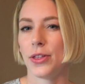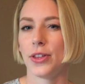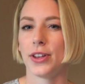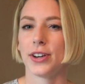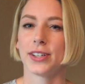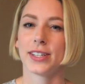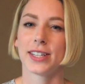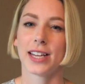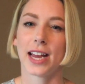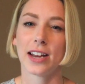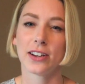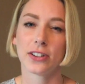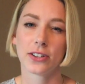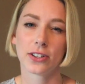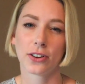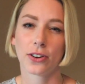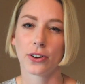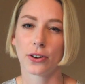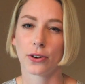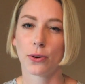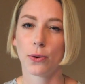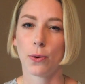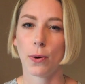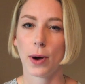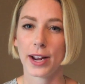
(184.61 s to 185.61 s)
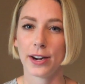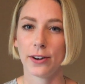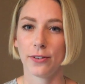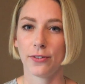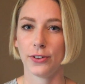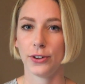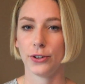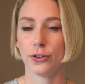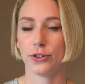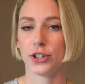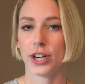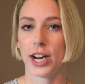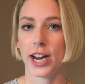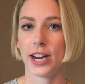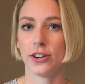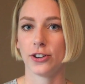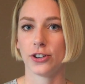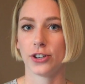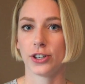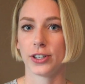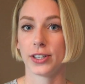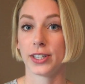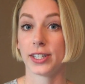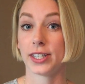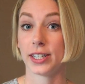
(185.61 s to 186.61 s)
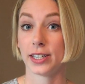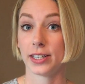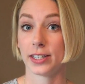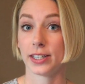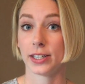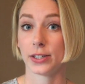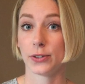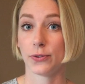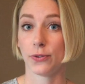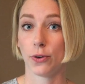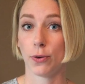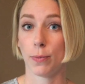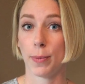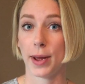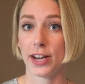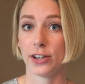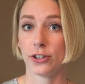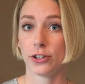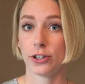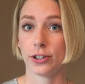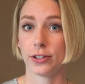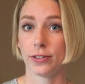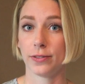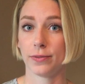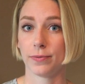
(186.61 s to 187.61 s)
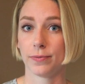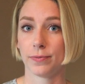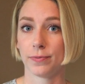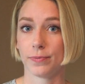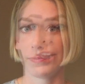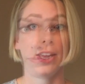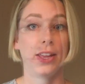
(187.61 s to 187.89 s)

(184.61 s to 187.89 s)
it has undergone quite a few changes since its formation.